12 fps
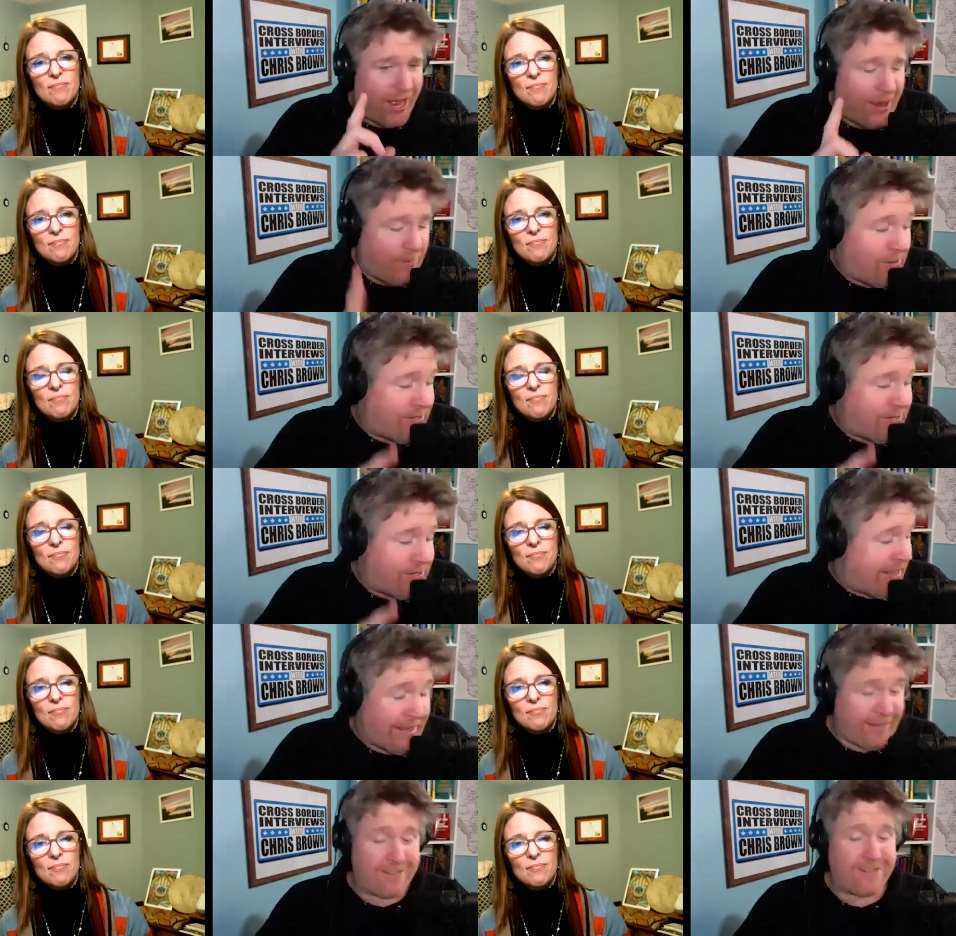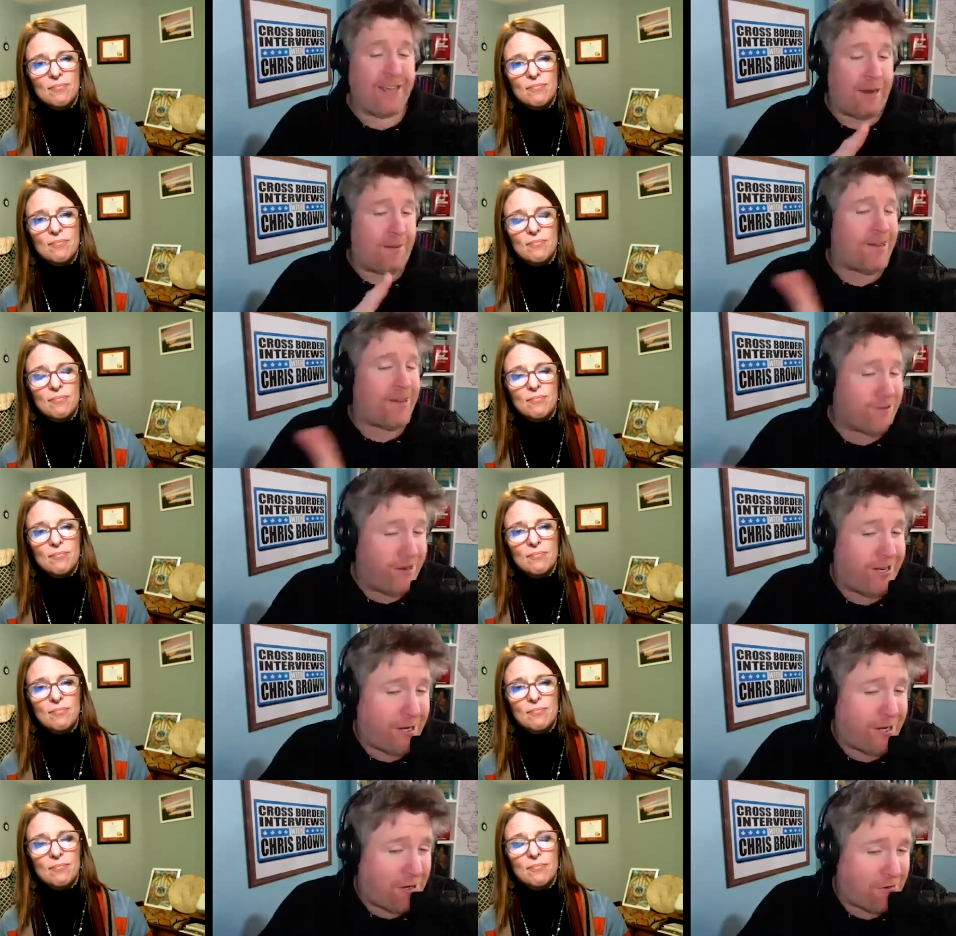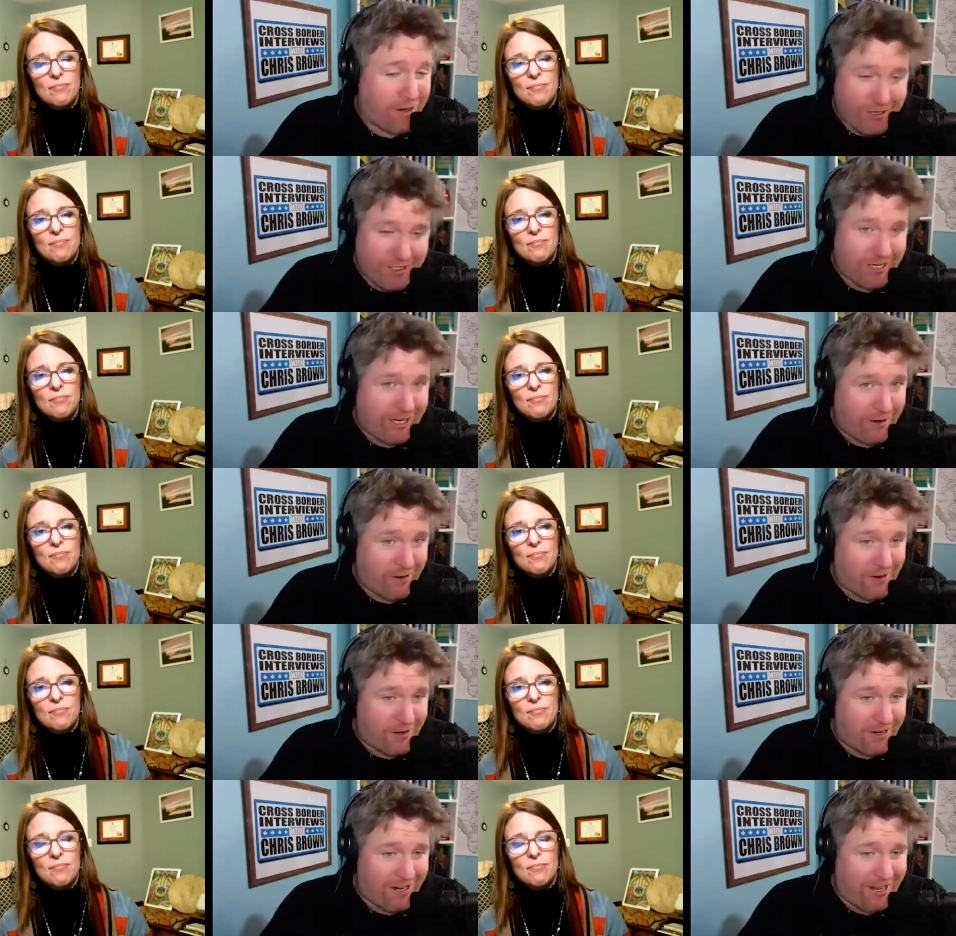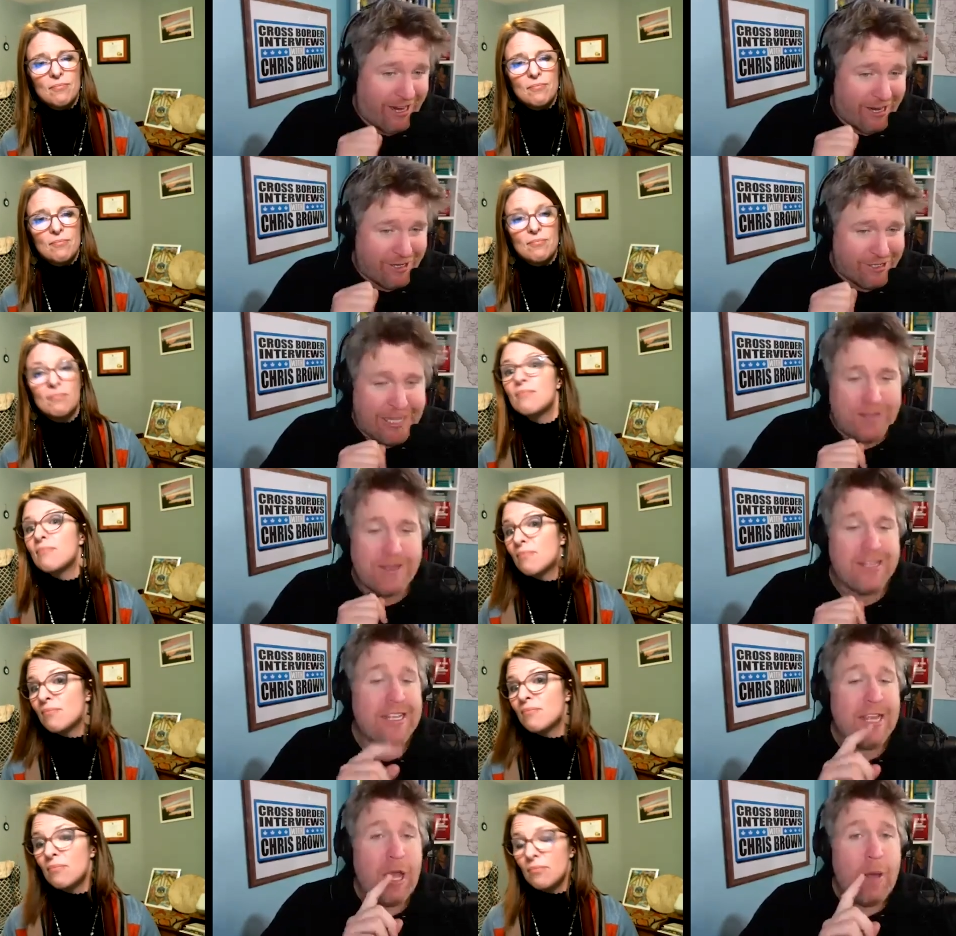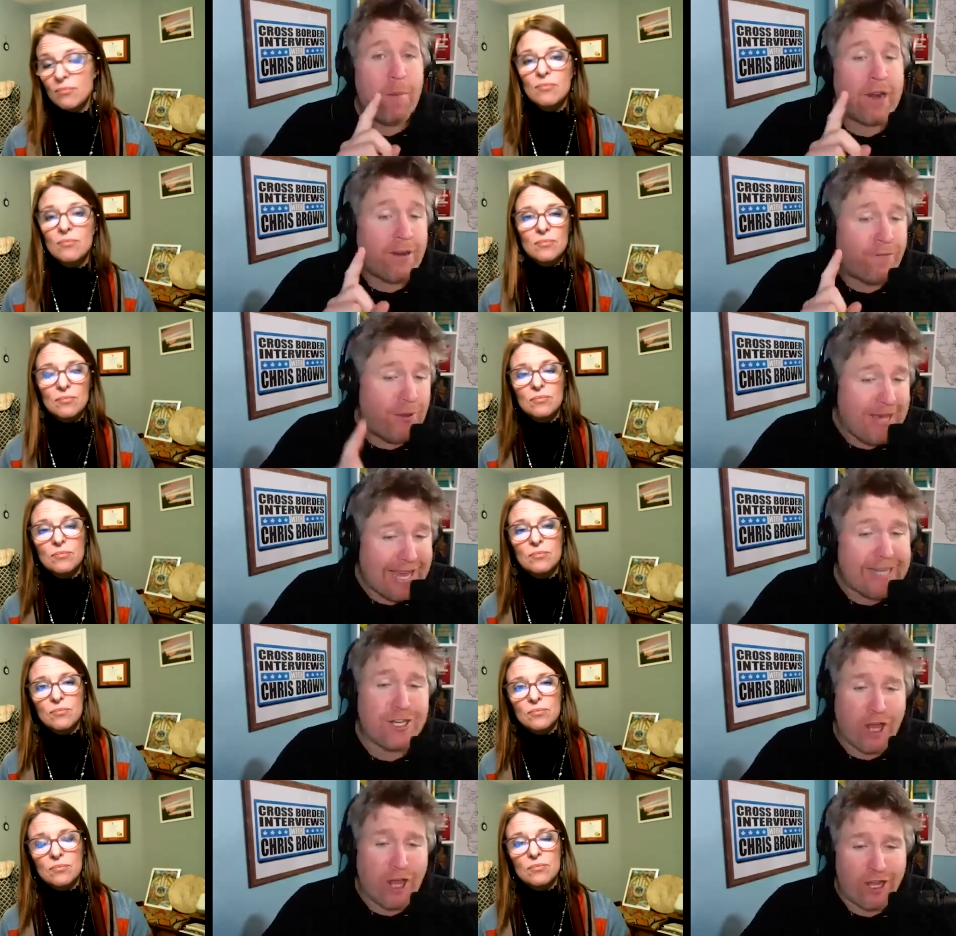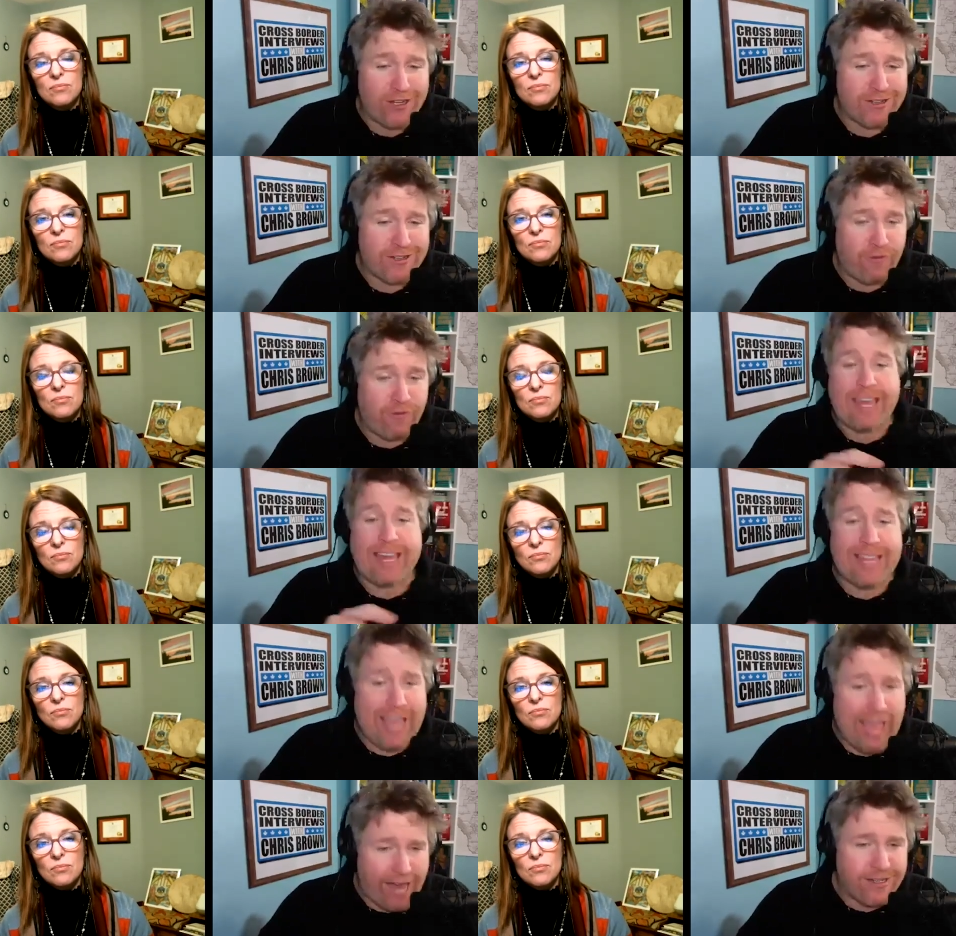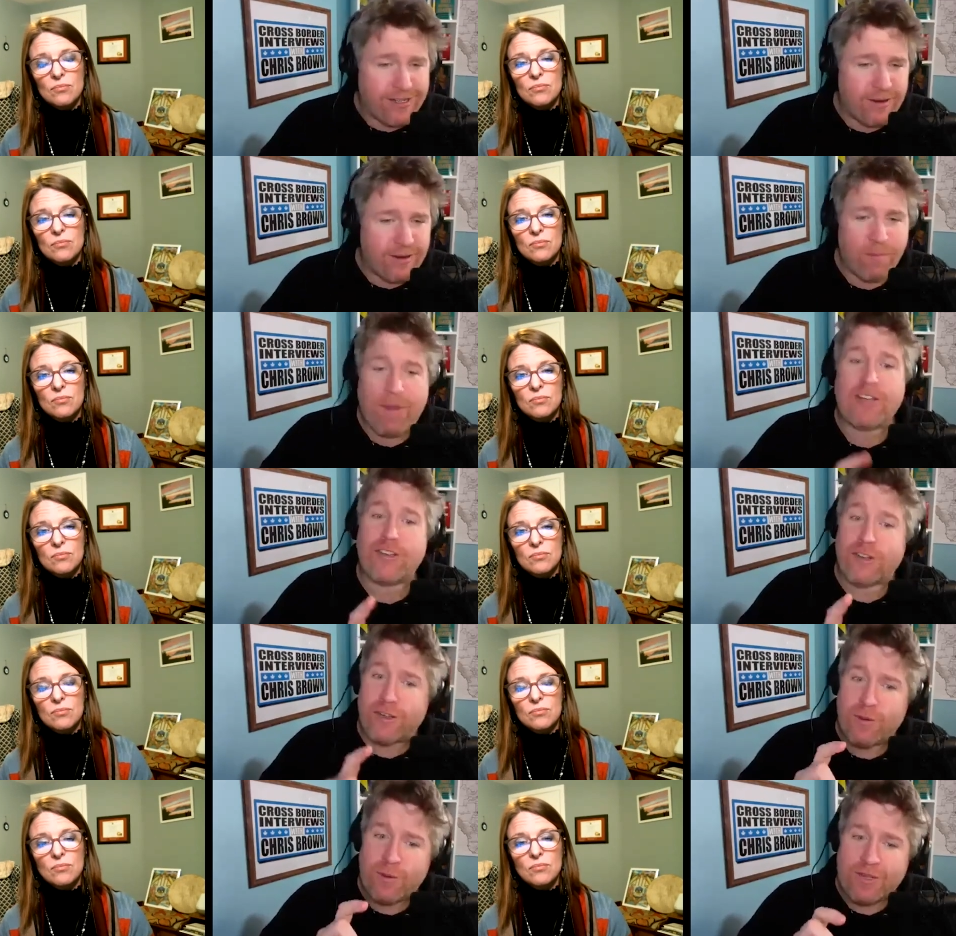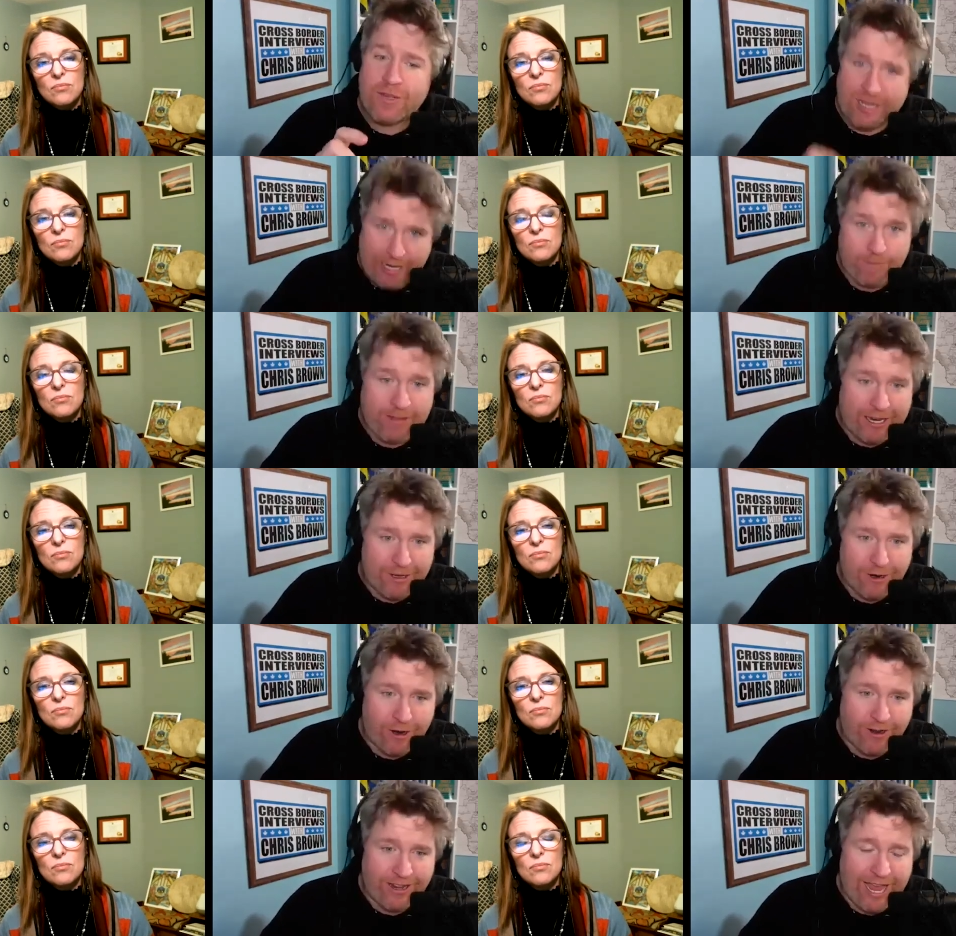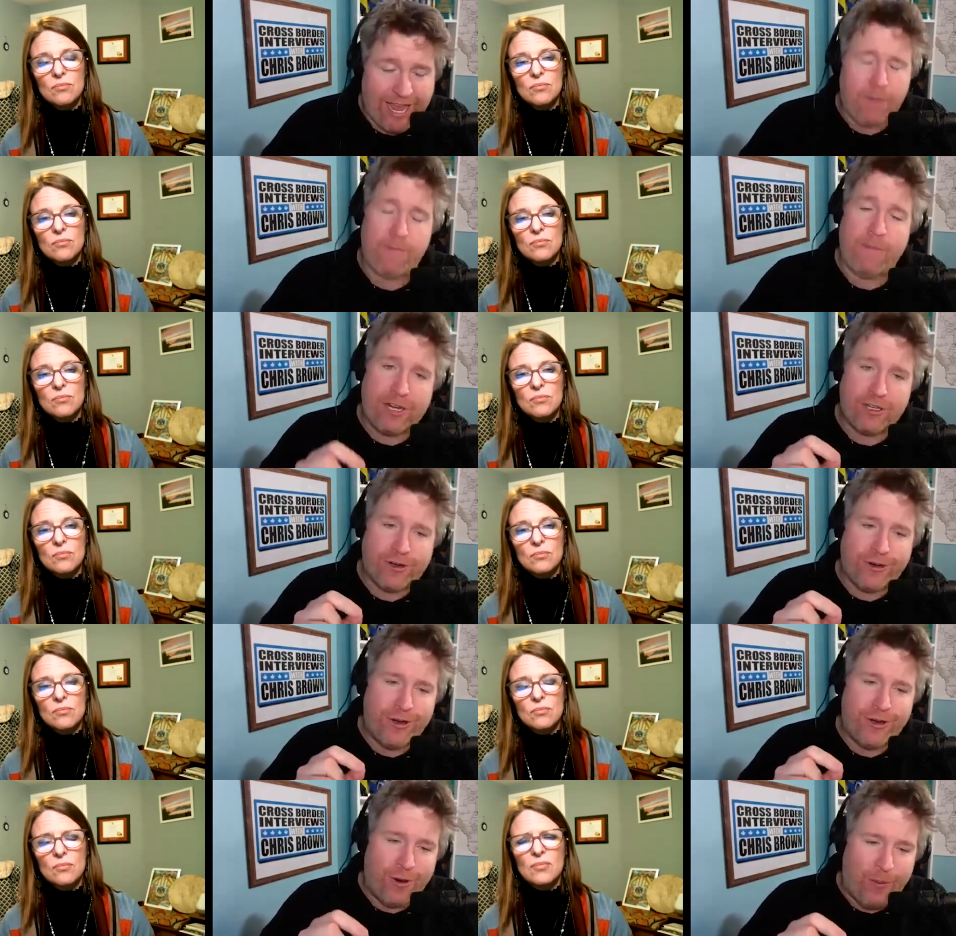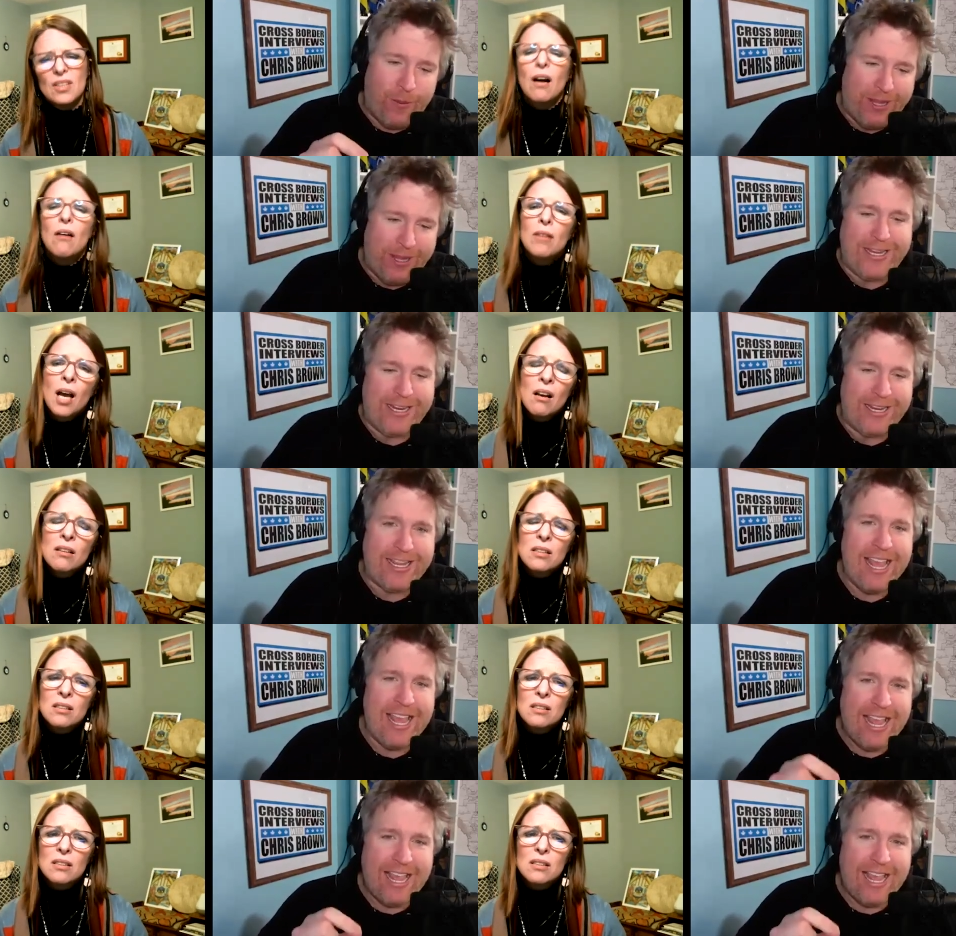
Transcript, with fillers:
Speaker 1: I will say this, and I'm not trying to contradict you here, uh, Angela, but if you get a dog, if you get a cat, make sure you keep that dog and cat. Make sure you're oh, willing yes